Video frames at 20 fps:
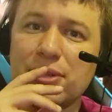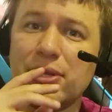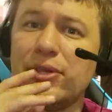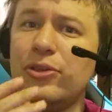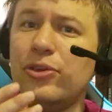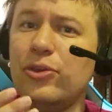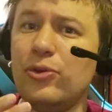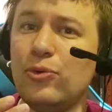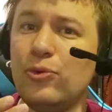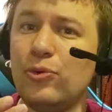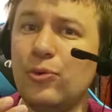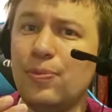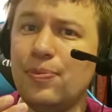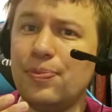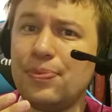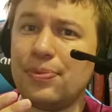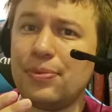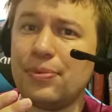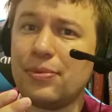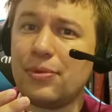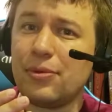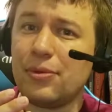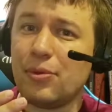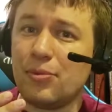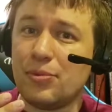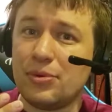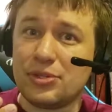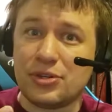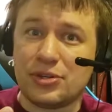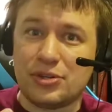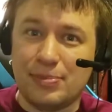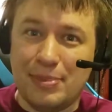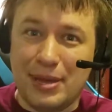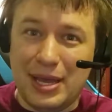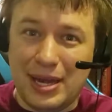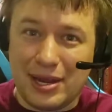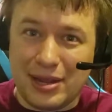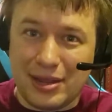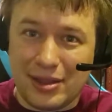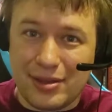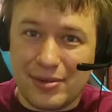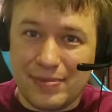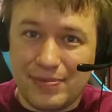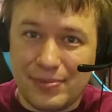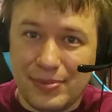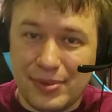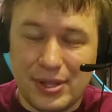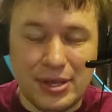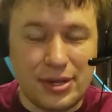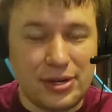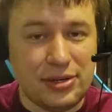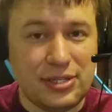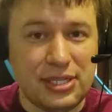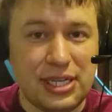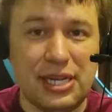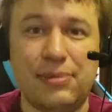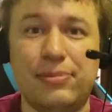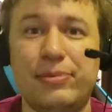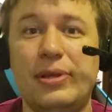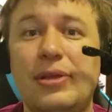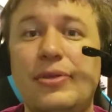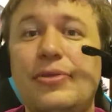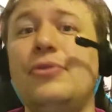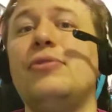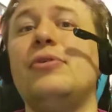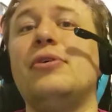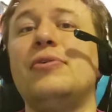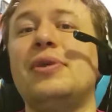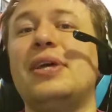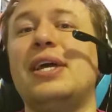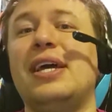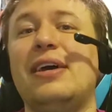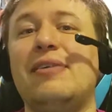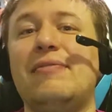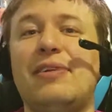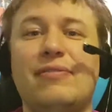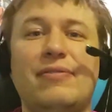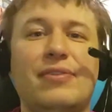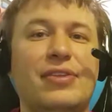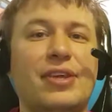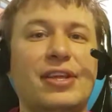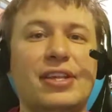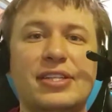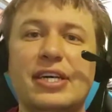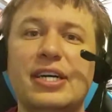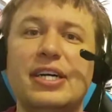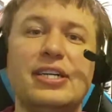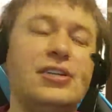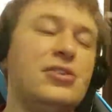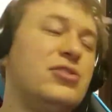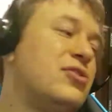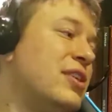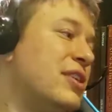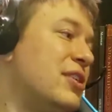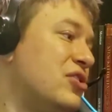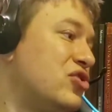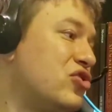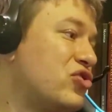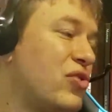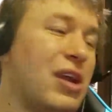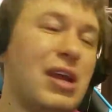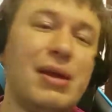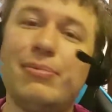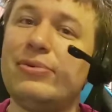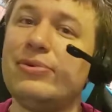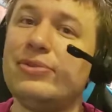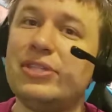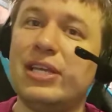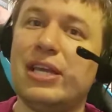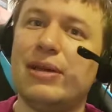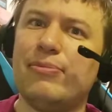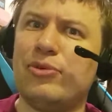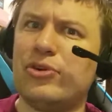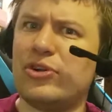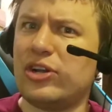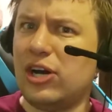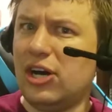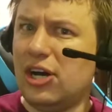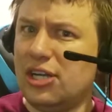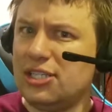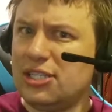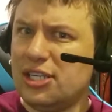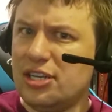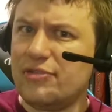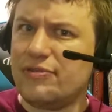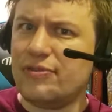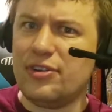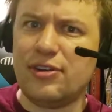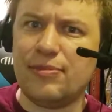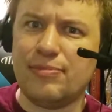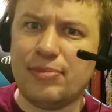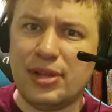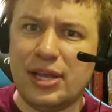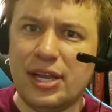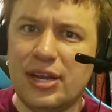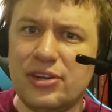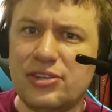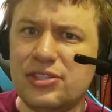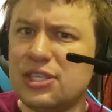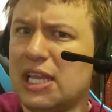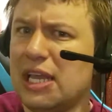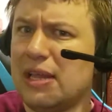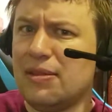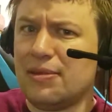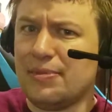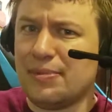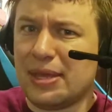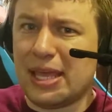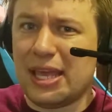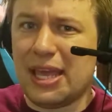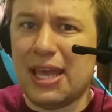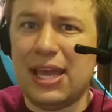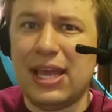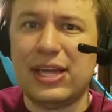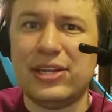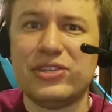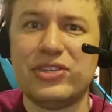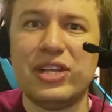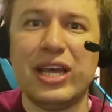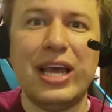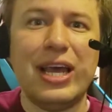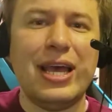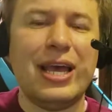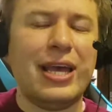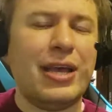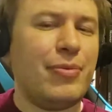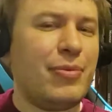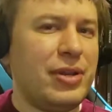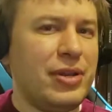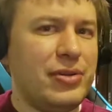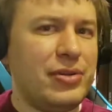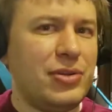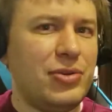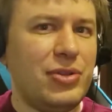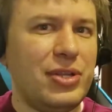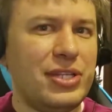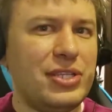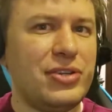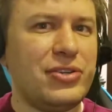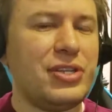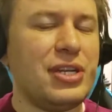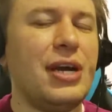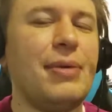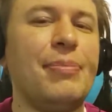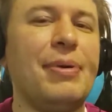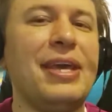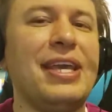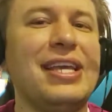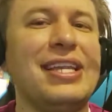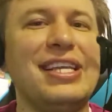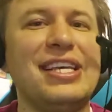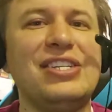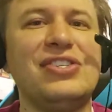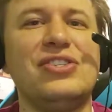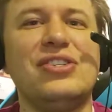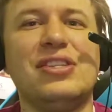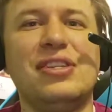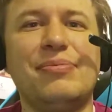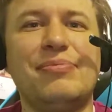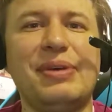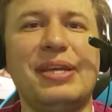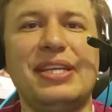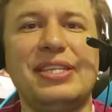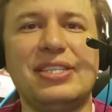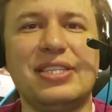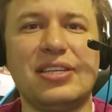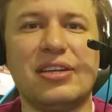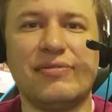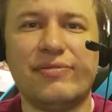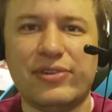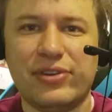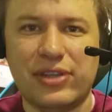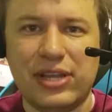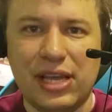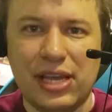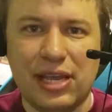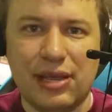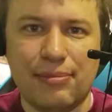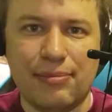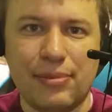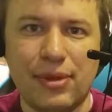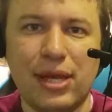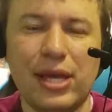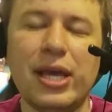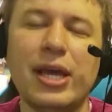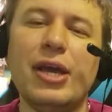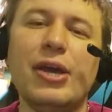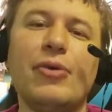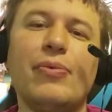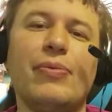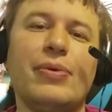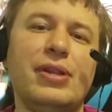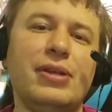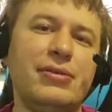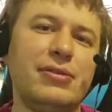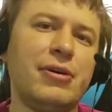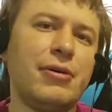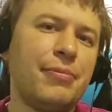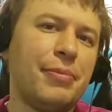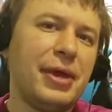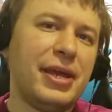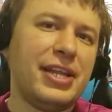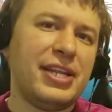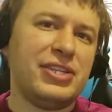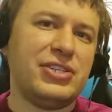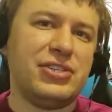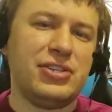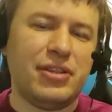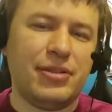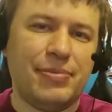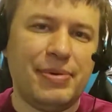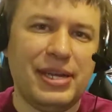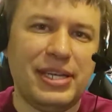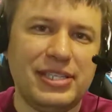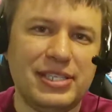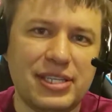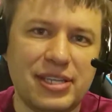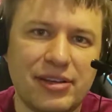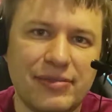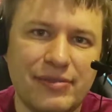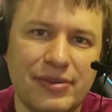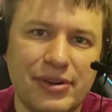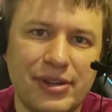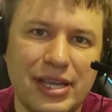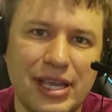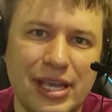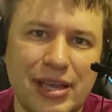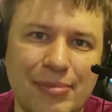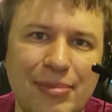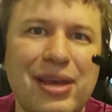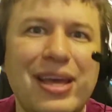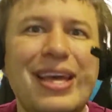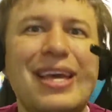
you will start to panic. Understandably, you don't have everything done. You're trying to scramble to get more content for your players, to keep them engaged. And when you do this, you're not paying attention to the pacing of your game. When you don't pay attention to the pacing of your game,